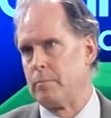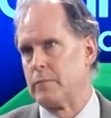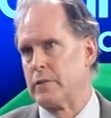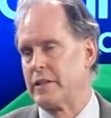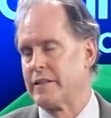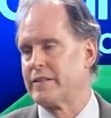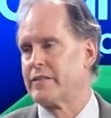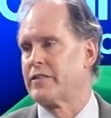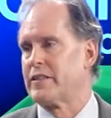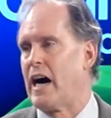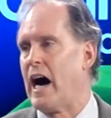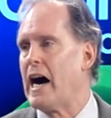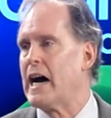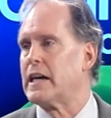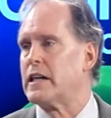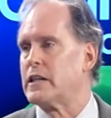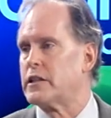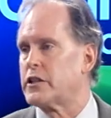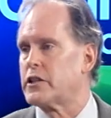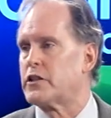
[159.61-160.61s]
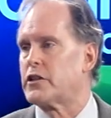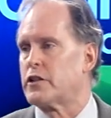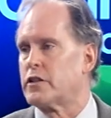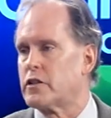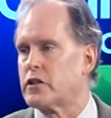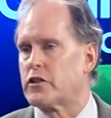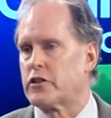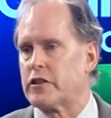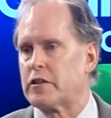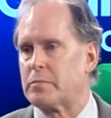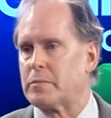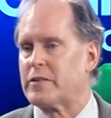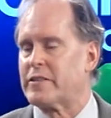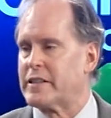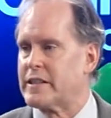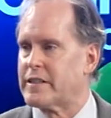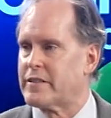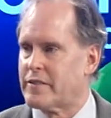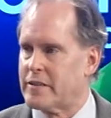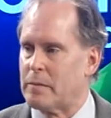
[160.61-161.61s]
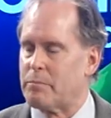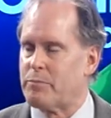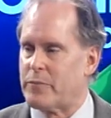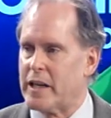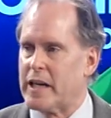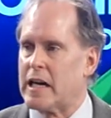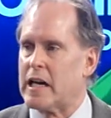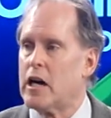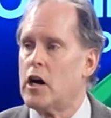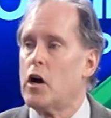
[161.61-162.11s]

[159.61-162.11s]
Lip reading: desire to turn Christmas into something